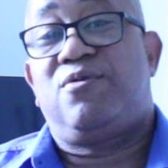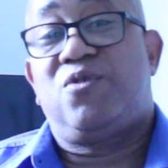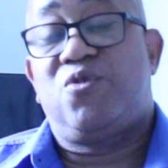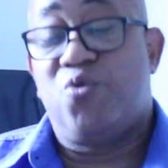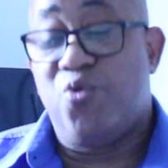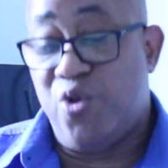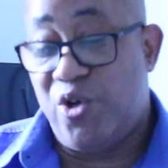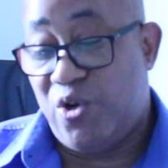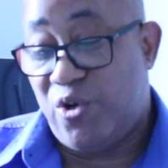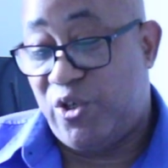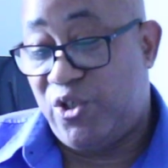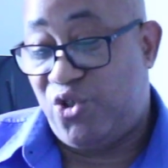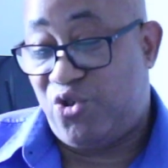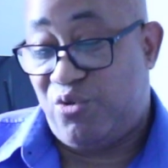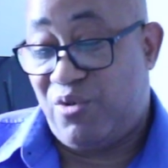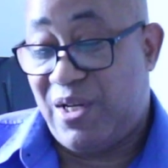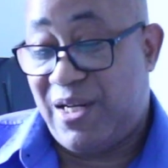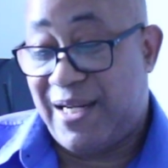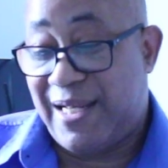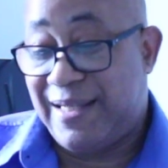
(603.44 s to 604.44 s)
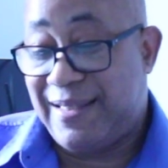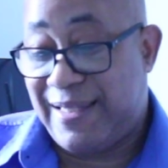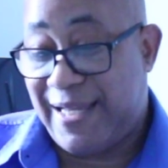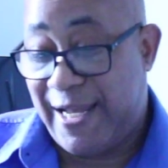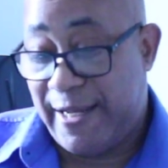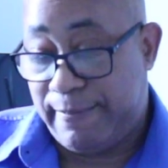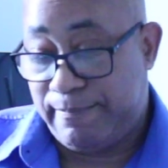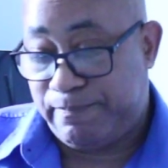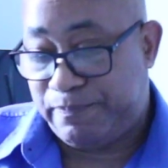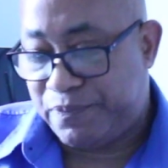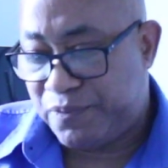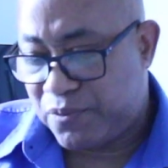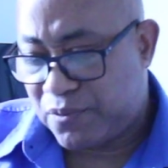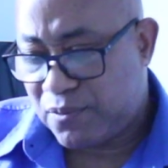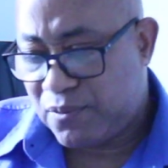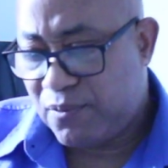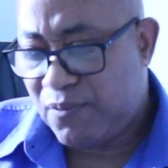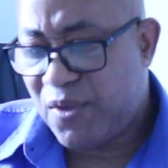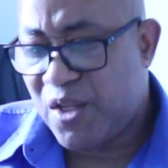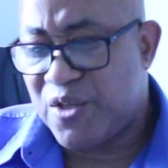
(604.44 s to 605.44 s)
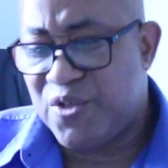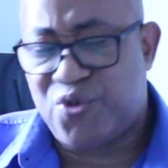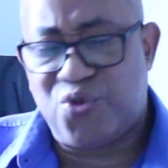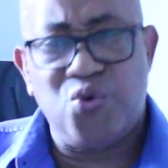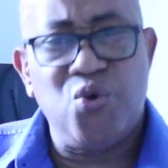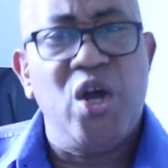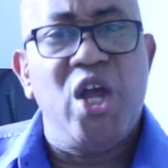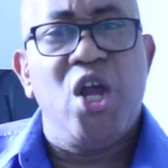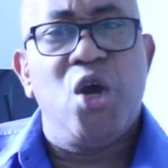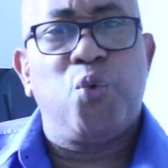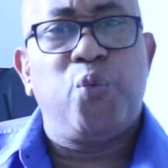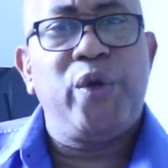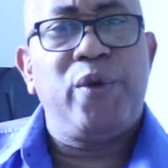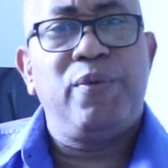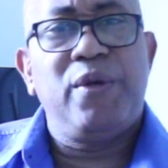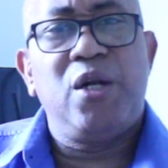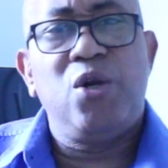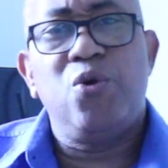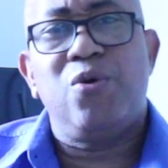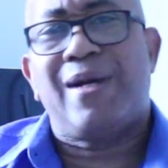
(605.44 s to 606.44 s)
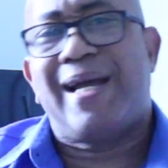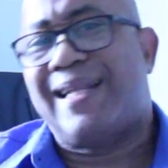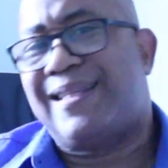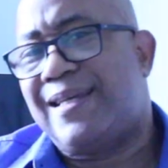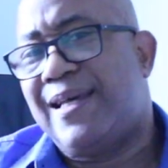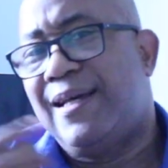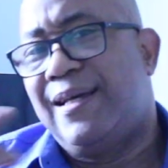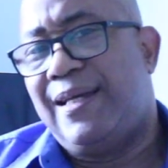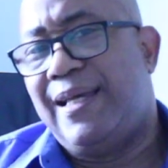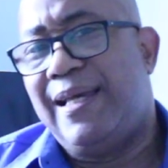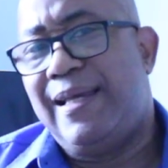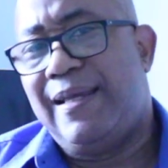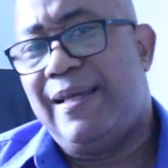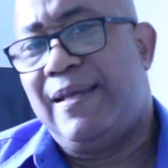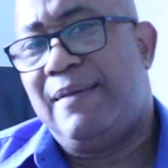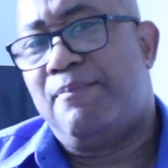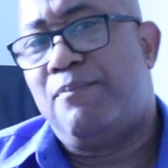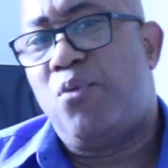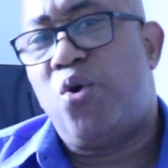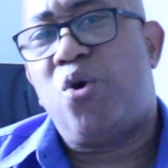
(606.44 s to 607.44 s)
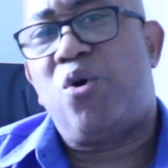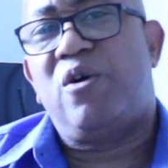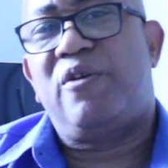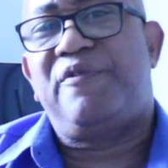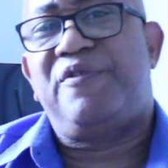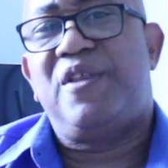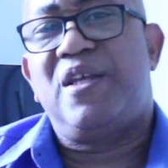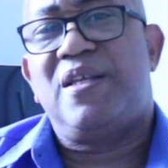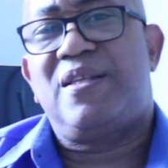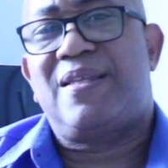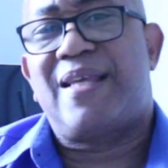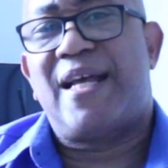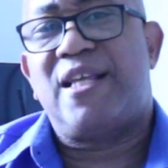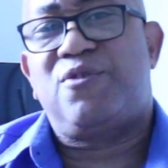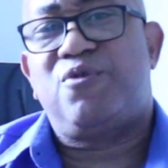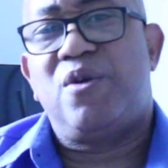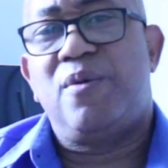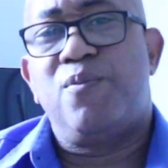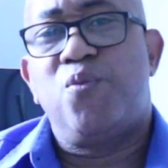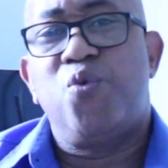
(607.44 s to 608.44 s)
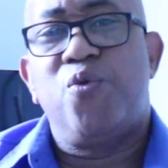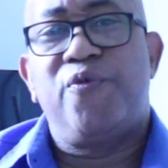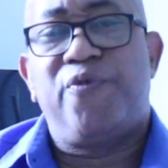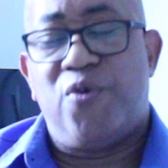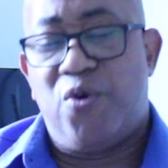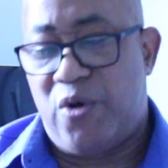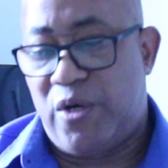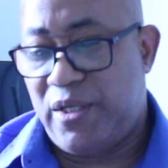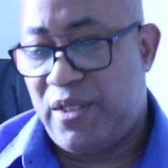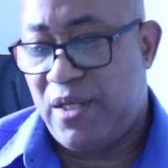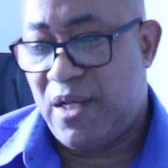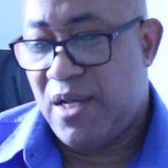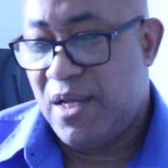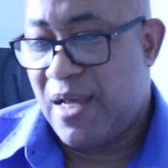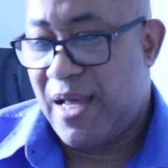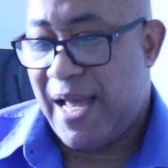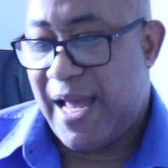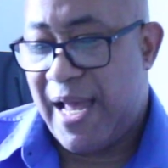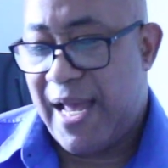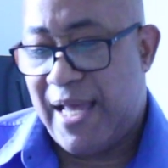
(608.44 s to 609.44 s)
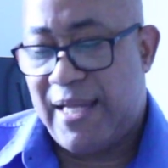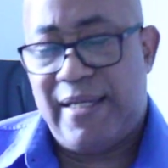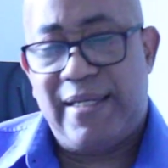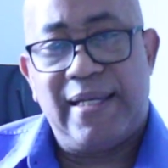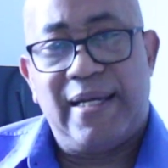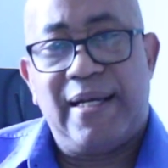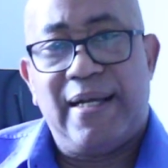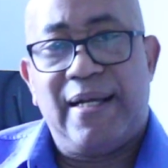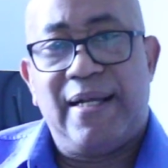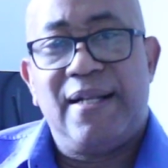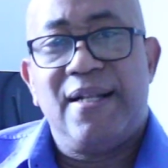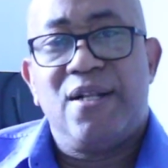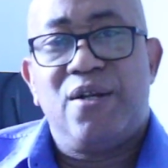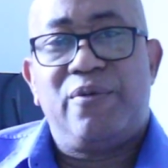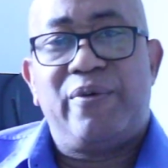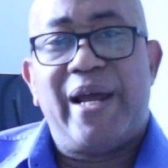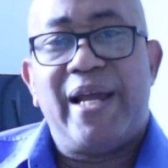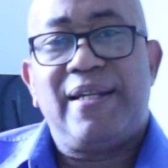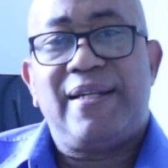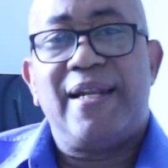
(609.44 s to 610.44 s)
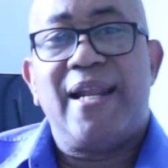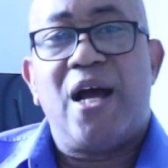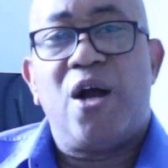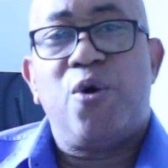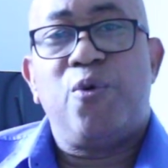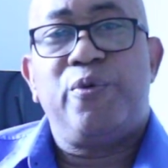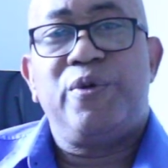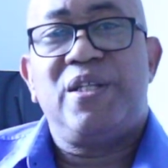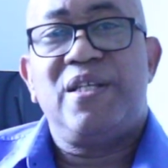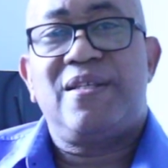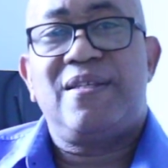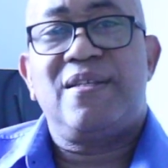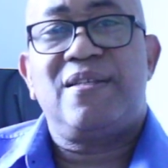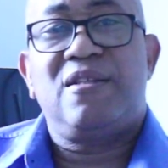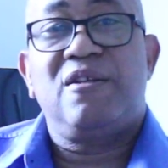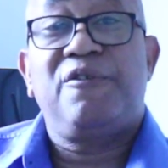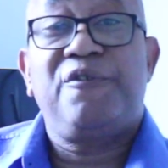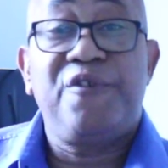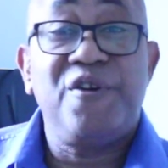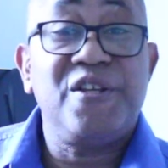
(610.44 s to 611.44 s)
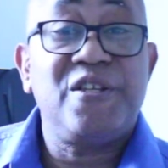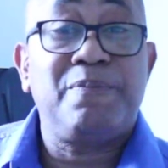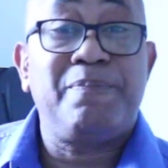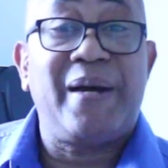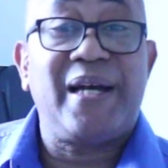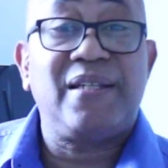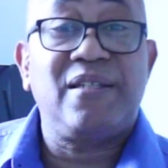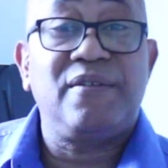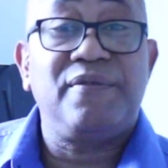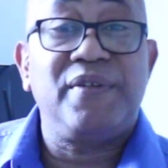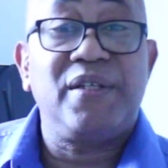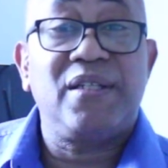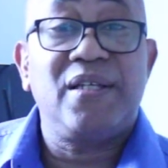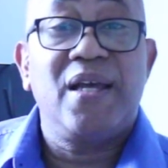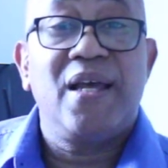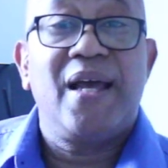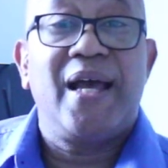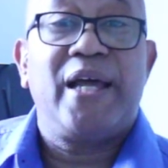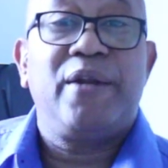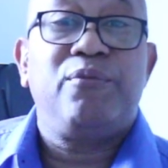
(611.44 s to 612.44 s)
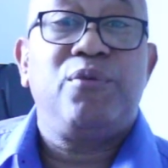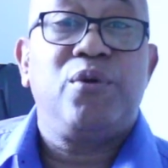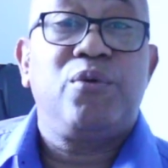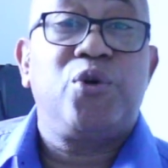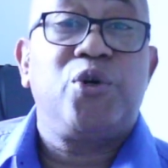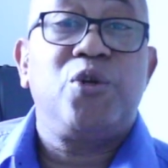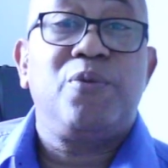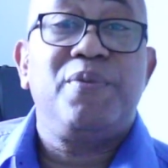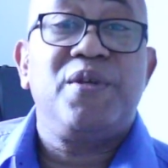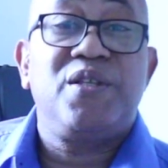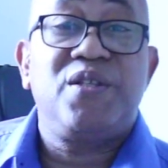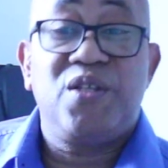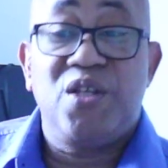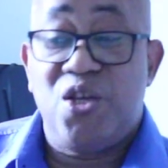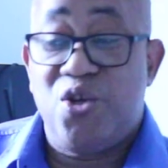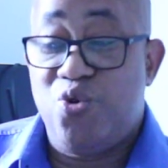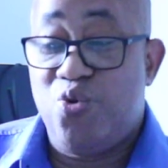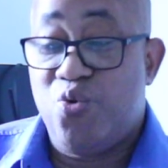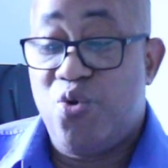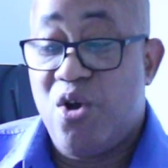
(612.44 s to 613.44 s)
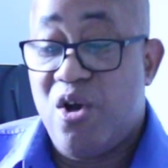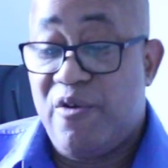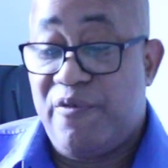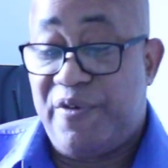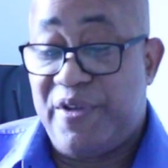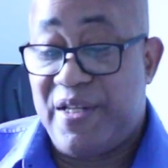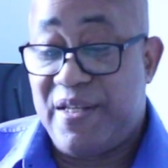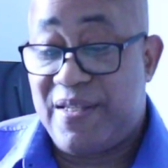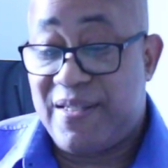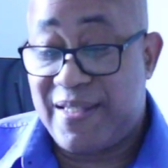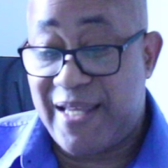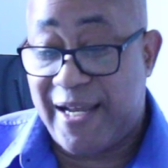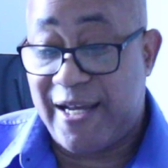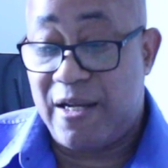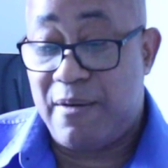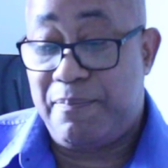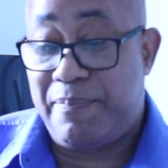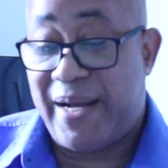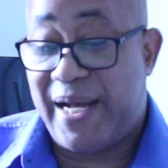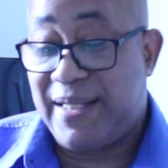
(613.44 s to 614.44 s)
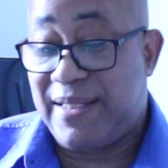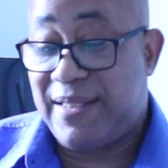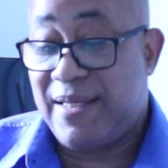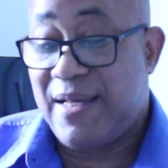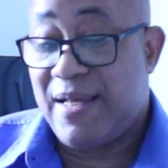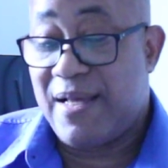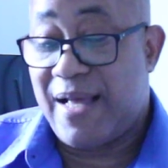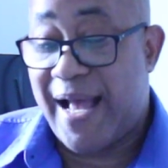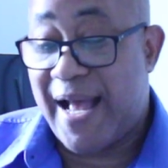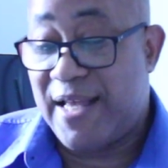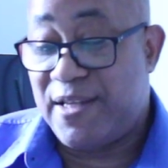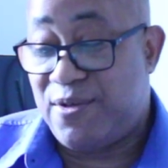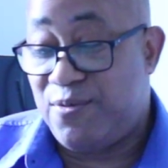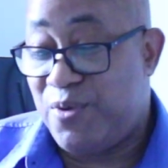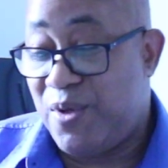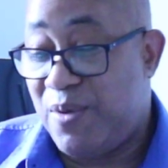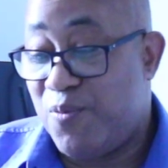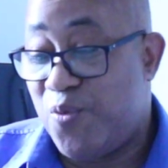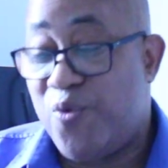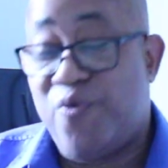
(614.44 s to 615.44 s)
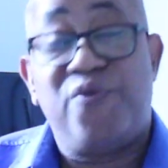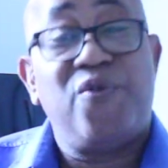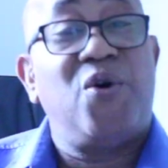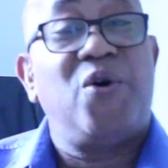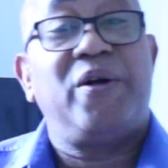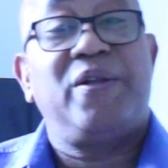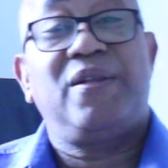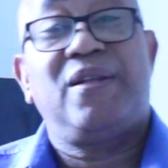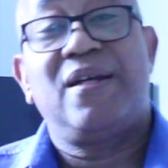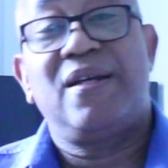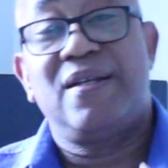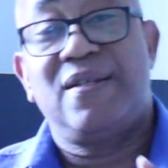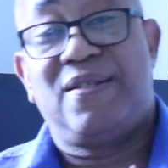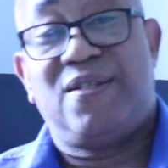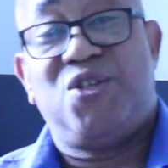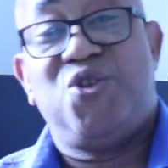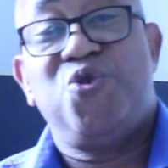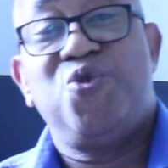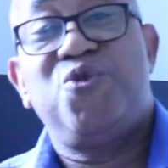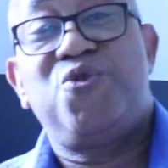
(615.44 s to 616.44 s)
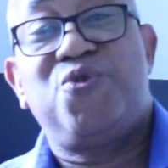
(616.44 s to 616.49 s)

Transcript: was going on during that time so we will look at uh, more of this as we move on and uh, right now this is the first part of it and we're going to be seeing you for the second part as we move on see you